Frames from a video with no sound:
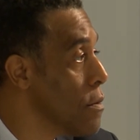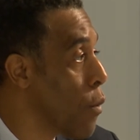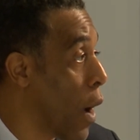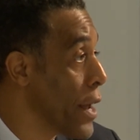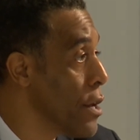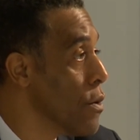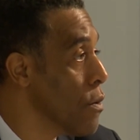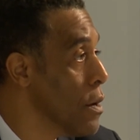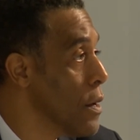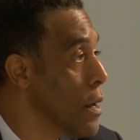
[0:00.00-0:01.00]
Why you?
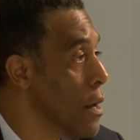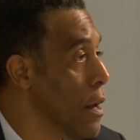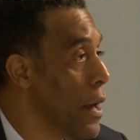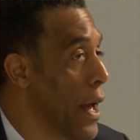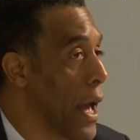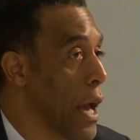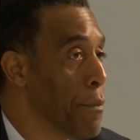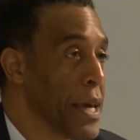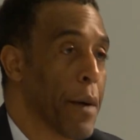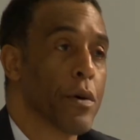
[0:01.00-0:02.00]
And
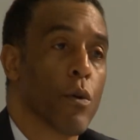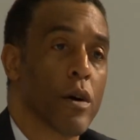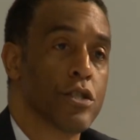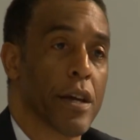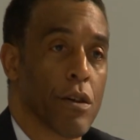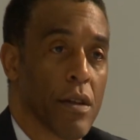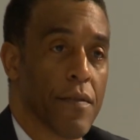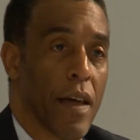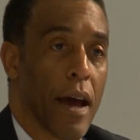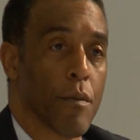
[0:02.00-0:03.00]
be able to
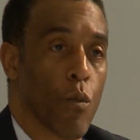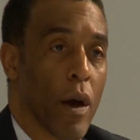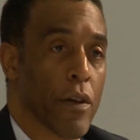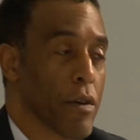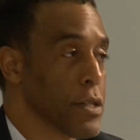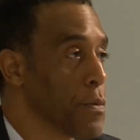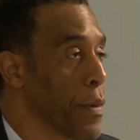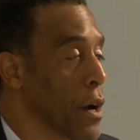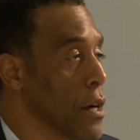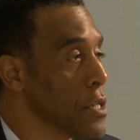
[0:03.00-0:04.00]
articulate that, whether it's
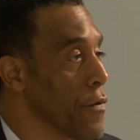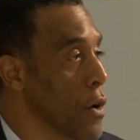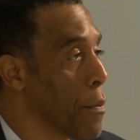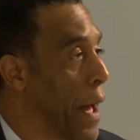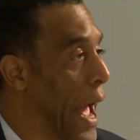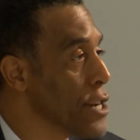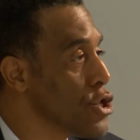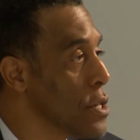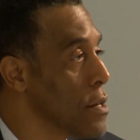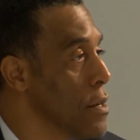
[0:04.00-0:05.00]
because of your
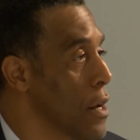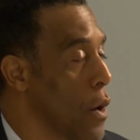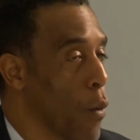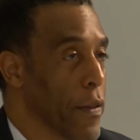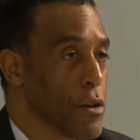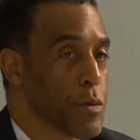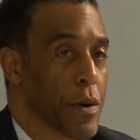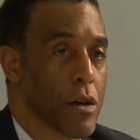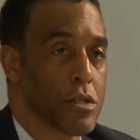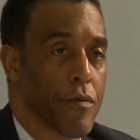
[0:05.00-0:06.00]
passion, whether it's
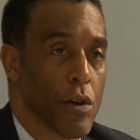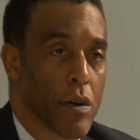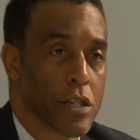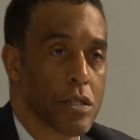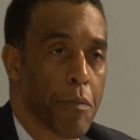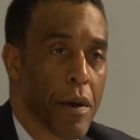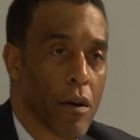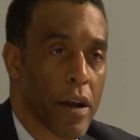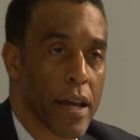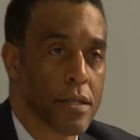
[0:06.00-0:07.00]
because of your
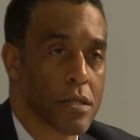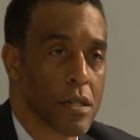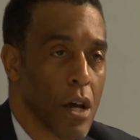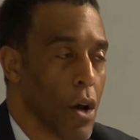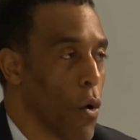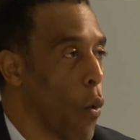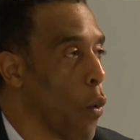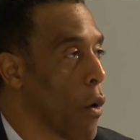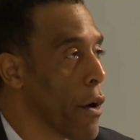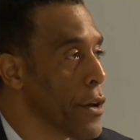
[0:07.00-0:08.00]
experience,
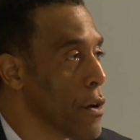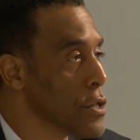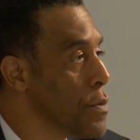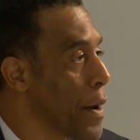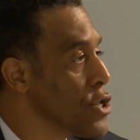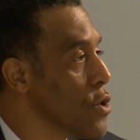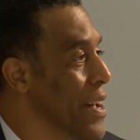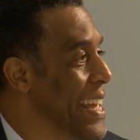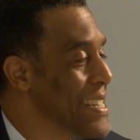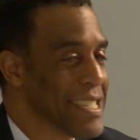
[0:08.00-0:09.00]
or your
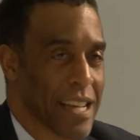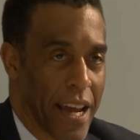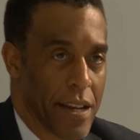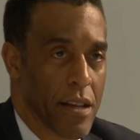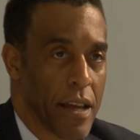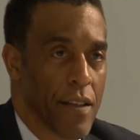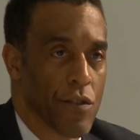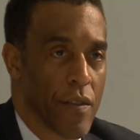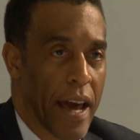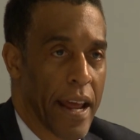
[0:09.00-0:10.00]
special insight
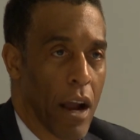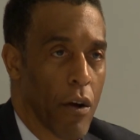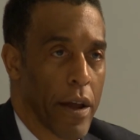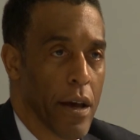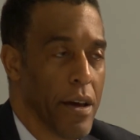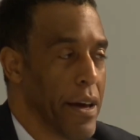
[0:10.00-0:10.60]
into that area.